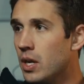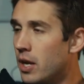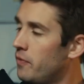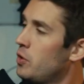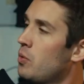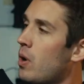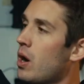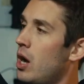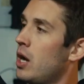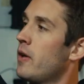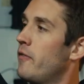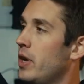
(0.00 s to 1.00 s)
if you are
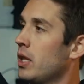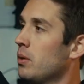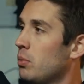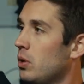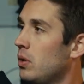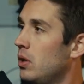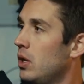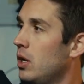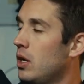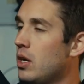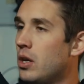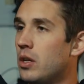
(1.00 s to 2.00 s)
unavailable
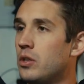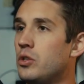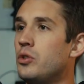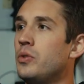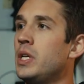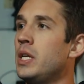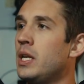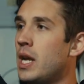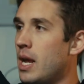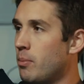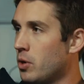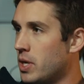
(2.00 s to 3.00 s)
to the
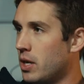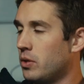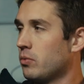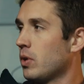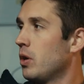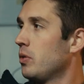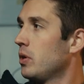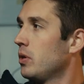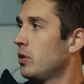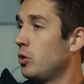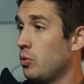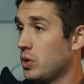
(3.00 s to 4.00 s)
neighbor down the road
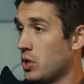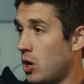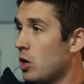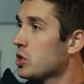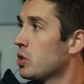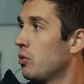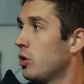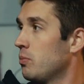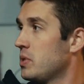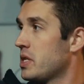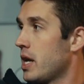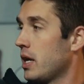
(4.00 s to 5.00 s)
who is also
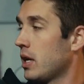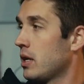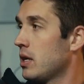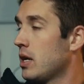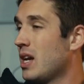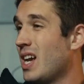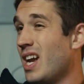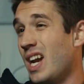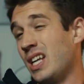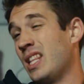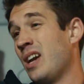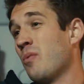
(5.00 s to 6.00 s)
homesteading,
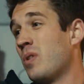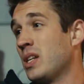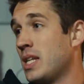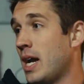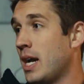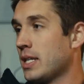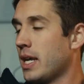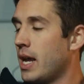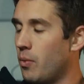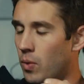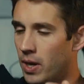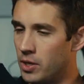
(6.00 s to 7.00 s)
and they want to ask, hey,
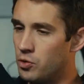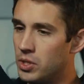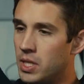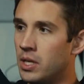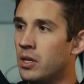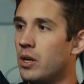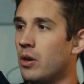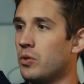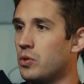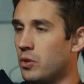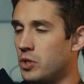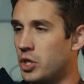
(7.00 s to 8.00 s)
we're interested in
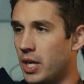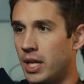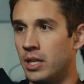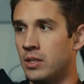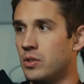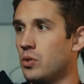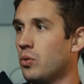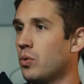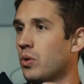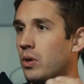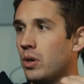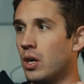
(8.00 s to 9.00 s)
goats or chickens
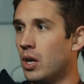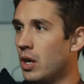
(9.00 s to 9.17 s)
or